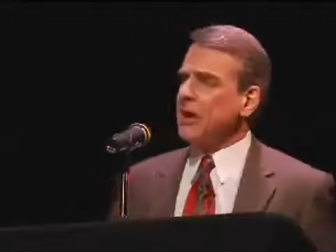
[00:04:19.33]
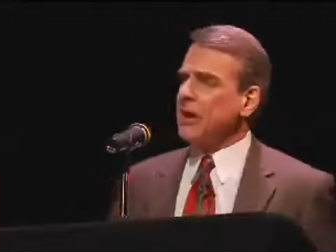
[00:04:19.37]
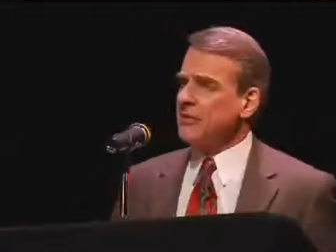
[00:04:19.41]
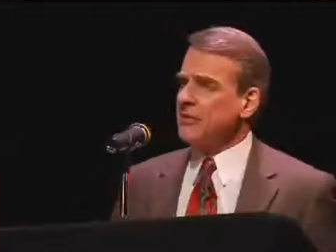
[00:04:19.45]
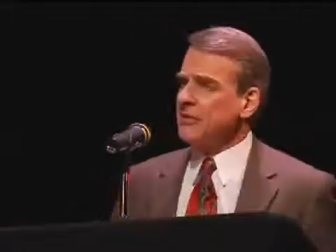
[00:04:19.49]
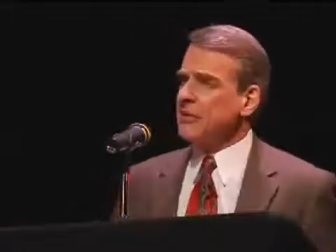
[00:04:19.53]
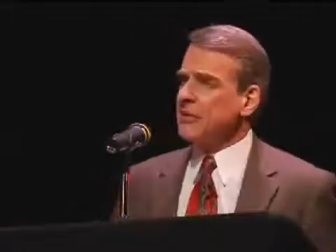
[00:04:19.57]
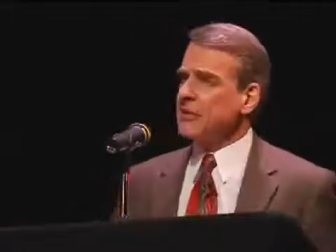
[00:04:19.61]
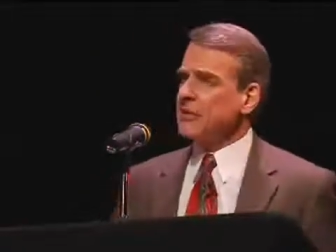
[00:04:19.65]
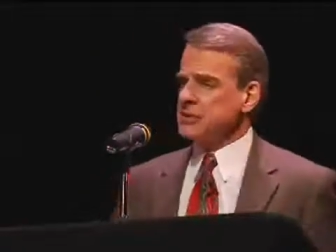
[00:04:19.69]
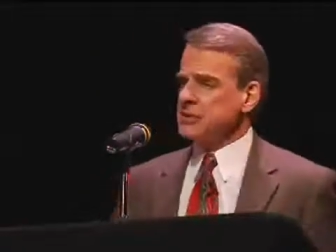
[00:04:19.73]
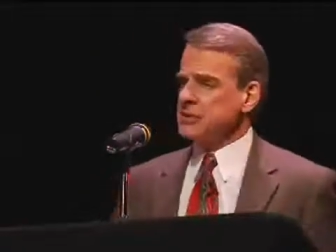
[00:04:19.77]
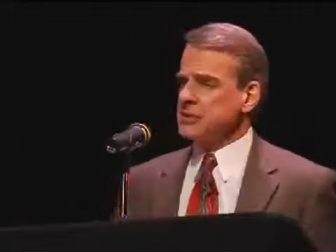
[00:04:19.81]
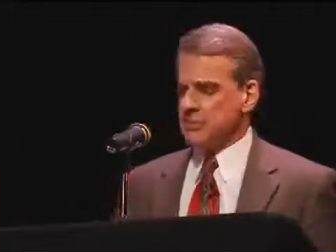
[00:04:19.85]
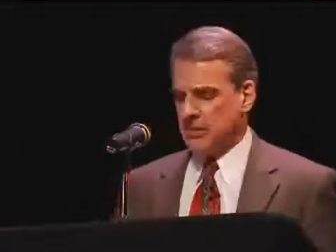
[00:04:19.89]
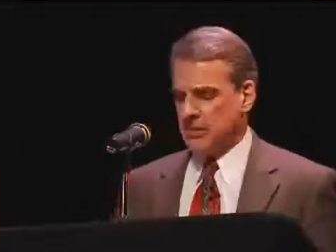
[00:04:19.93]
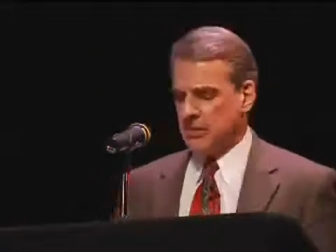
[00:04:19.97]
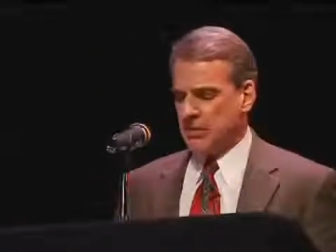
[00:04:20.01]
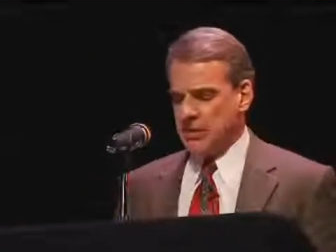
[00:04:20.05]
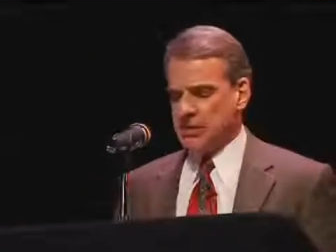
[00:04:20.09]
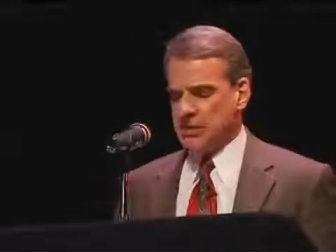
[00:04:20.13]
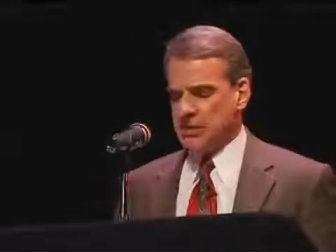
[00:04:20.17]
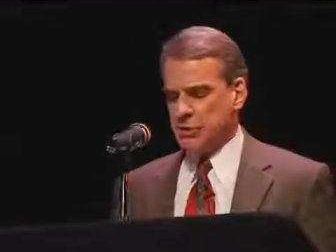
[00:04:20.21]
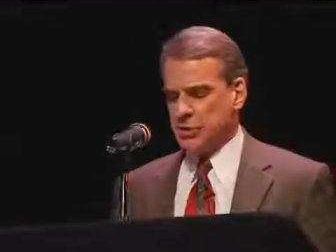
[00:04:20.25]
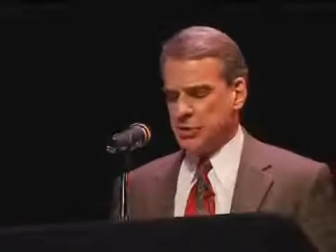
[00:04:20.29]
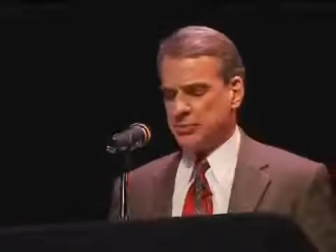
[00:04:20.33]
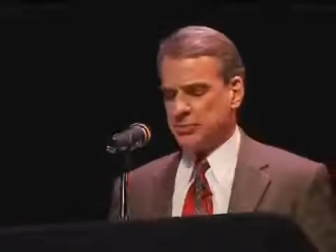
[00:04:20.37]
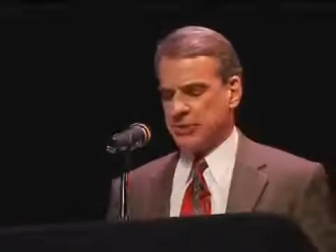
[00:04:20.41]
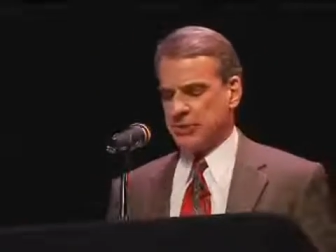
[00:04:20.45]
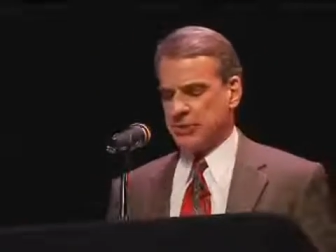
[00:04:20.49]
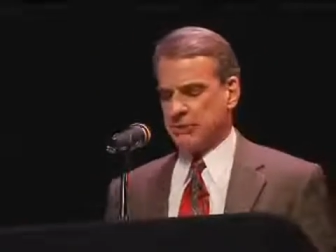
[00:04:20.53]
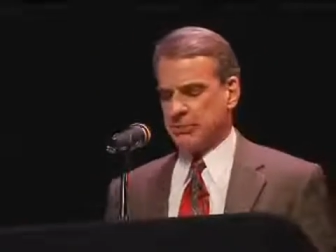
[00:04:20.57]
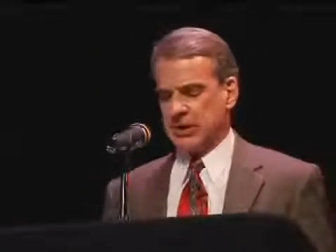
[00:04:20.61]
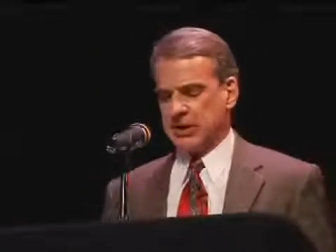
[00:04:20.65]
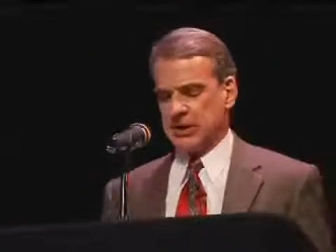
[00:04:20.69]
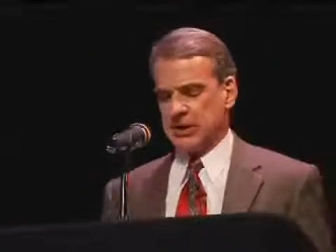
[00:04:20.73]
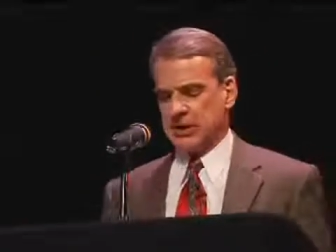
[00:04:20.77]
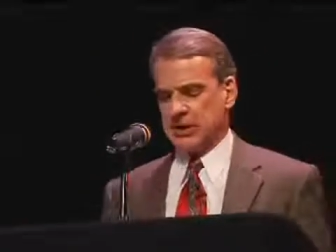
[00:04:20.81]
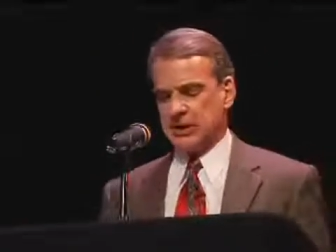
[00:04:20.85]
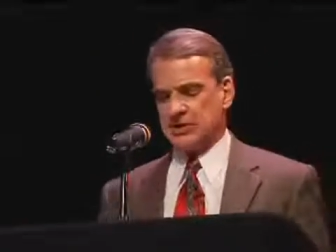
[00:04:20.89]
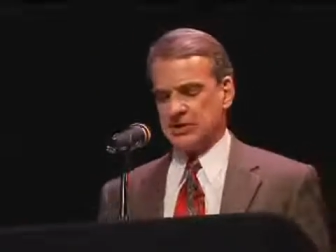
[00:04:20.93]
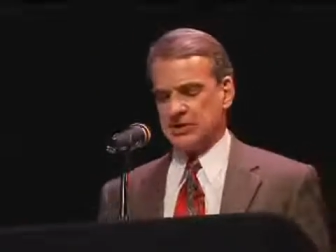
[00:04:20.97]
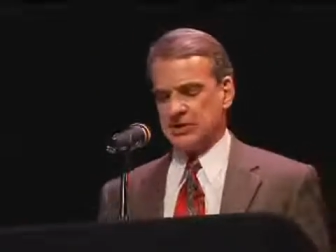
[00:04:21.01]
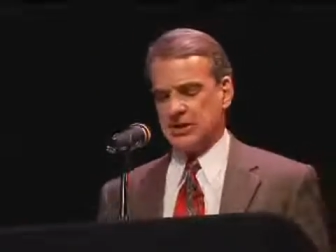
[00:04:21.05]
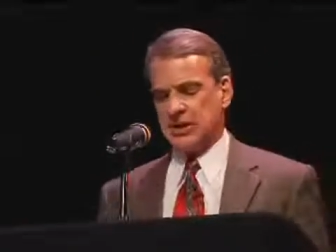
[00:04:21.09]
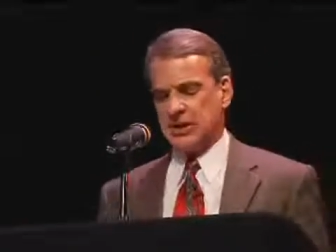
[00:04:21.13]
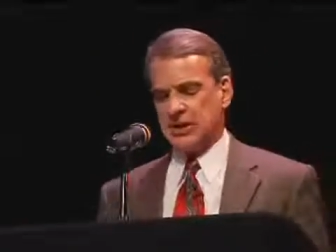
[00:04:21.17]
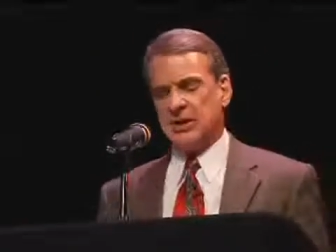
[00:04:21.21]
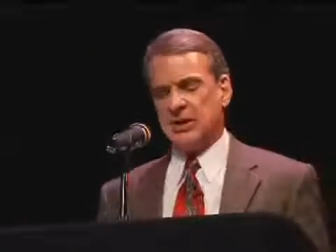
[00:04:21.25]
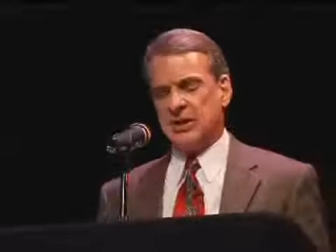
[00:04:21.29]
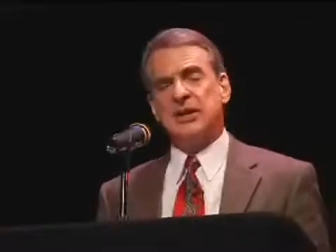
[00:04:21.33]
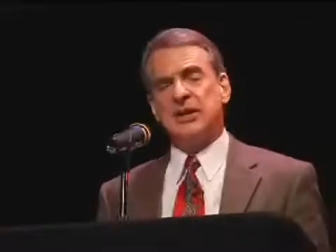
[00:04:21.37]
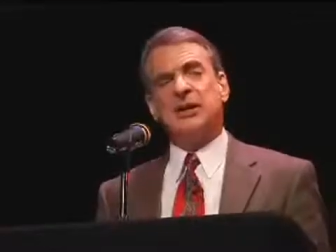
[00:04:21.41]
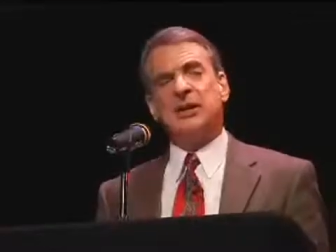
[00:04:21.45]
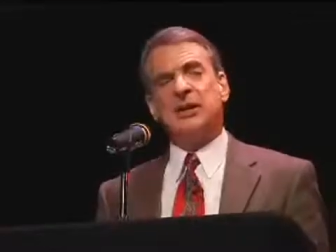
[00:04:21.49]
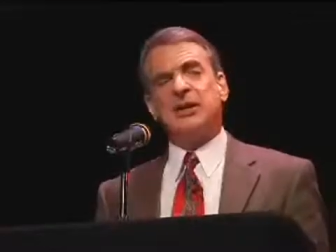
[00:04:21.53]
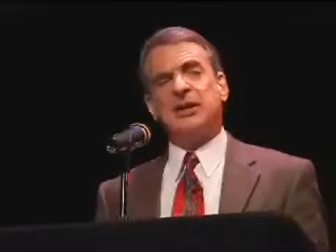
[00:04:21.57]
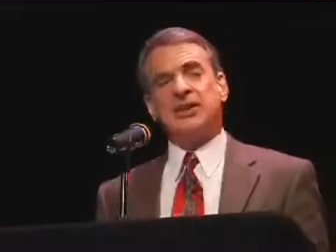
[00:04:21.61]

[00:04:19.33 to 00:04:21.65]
prevalent among human beings,